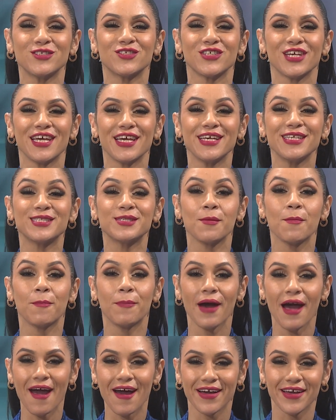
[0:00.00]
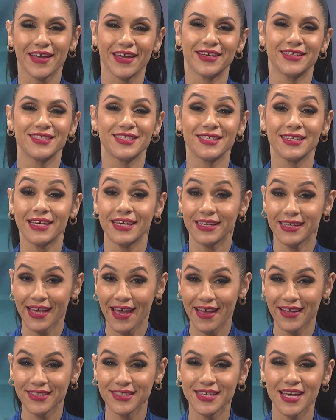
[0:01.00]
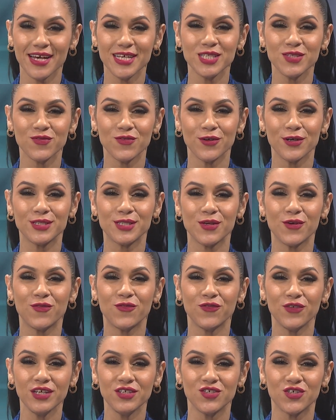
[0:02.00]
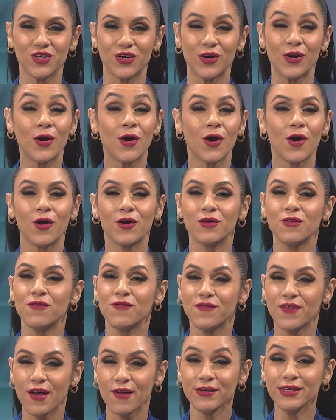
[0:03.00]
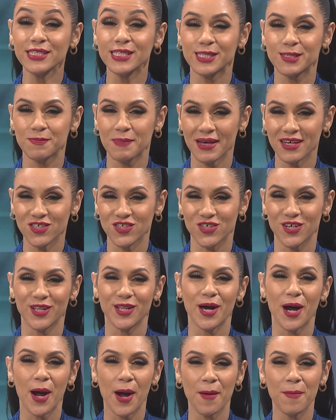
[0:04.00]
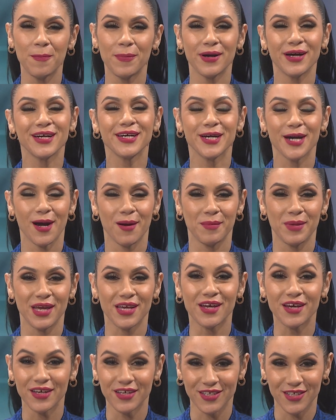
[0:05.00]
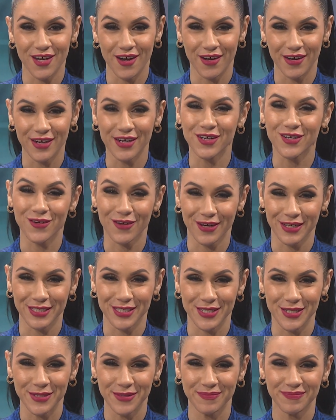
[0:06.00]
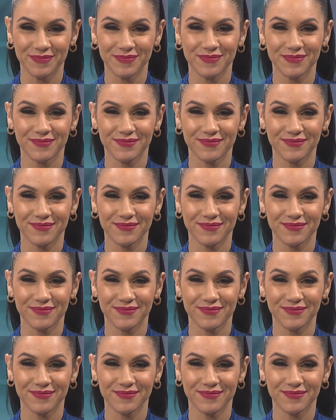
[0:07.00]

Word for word: Watch is back and today Kent has for us a feature on a very special up-and-coming young cricketer.